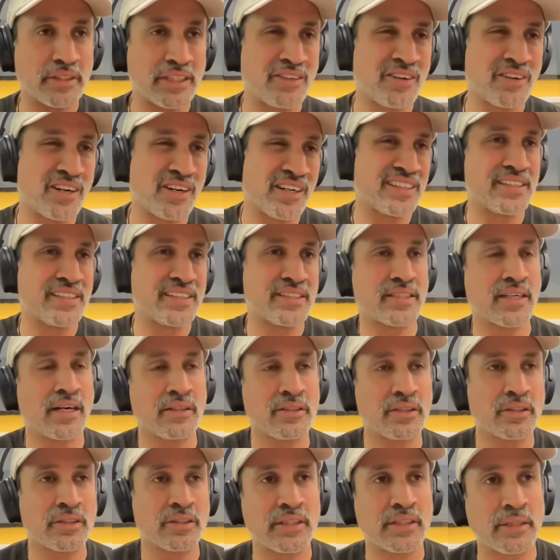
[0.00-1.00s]
he got a
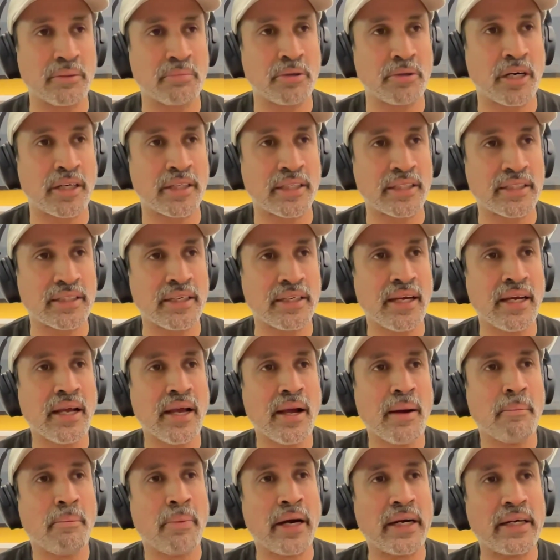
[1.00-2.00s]
discount on that product,
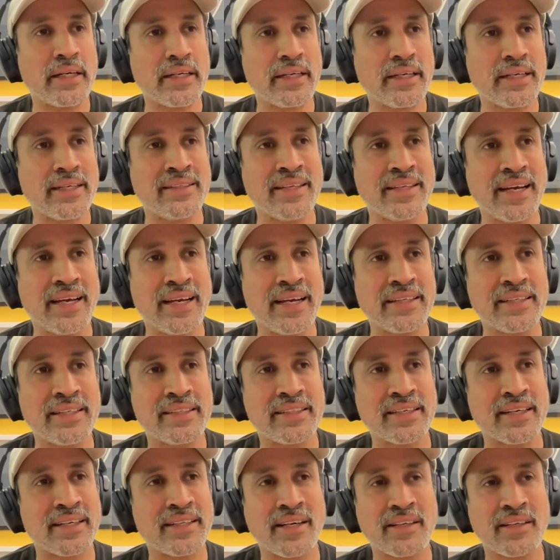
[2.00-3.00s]
but in the end
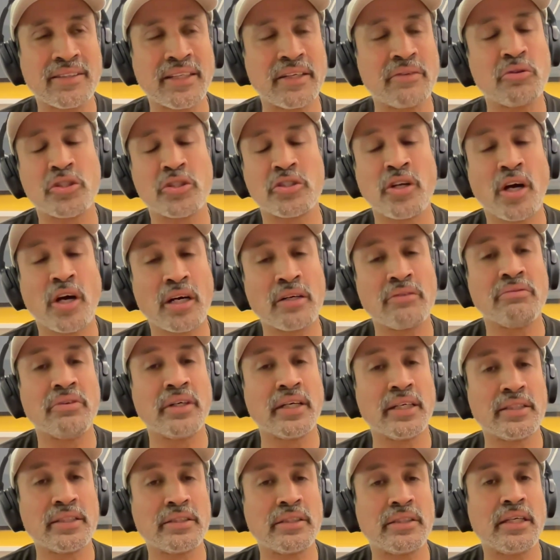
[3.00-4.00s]
it turned out that it was not
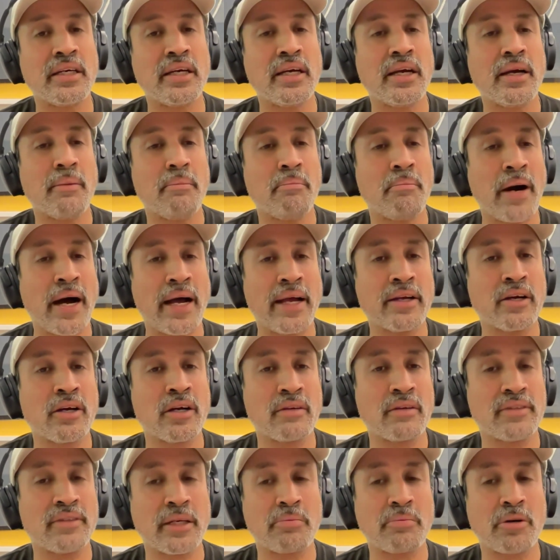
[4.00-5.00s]
worth
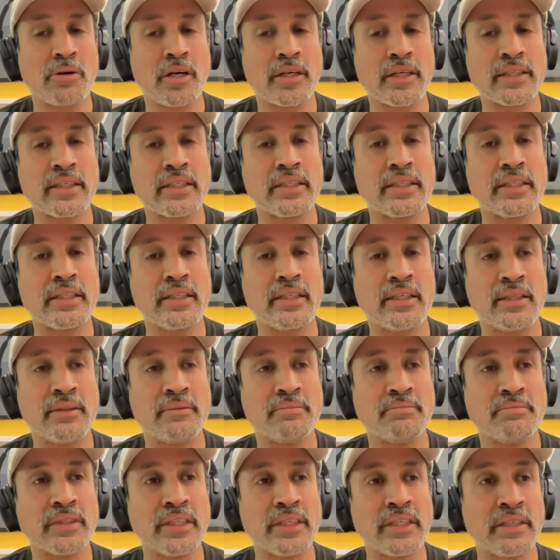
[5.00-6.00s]
buying all of that product,
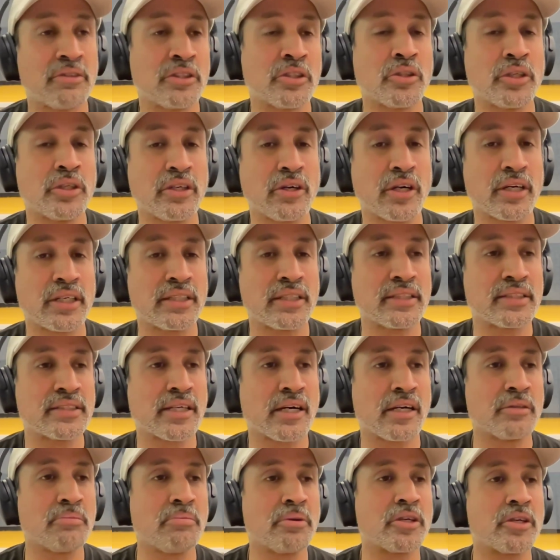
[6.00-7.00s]
even though he got a
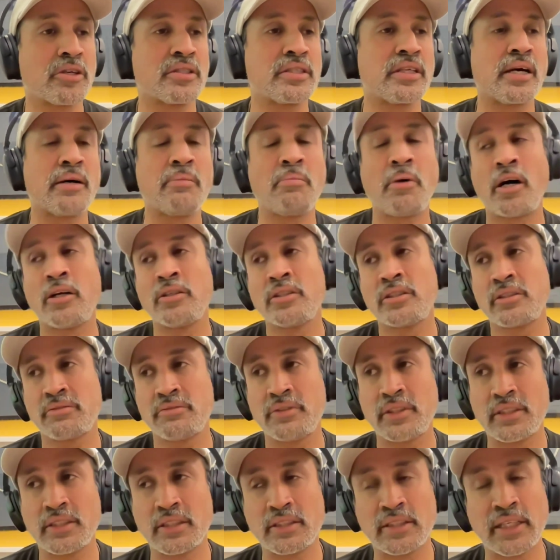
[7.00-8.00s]
discount because the amount
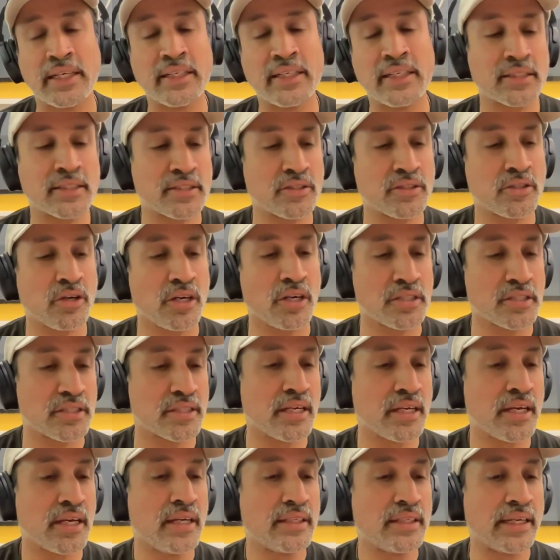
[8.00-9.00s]
of the interest
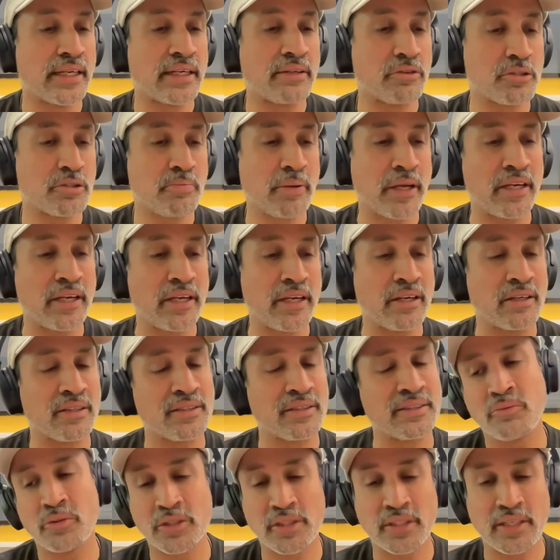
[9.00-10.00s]
costs that he was paying on
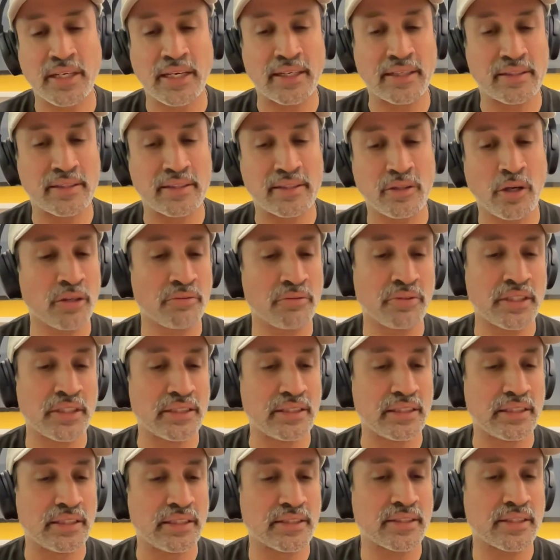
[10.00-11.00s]
that was like not
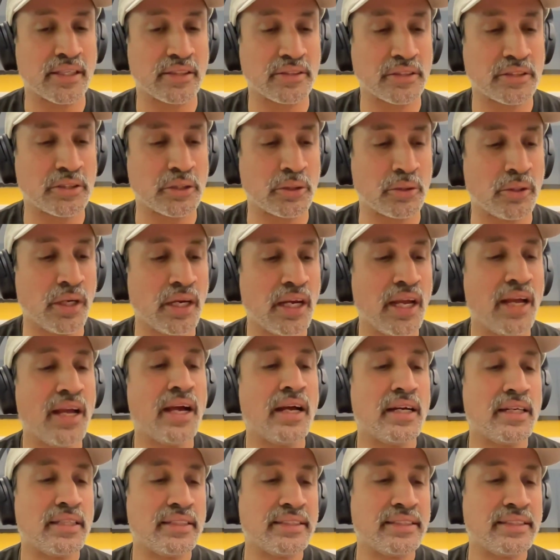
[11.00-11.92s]
worth the discount. So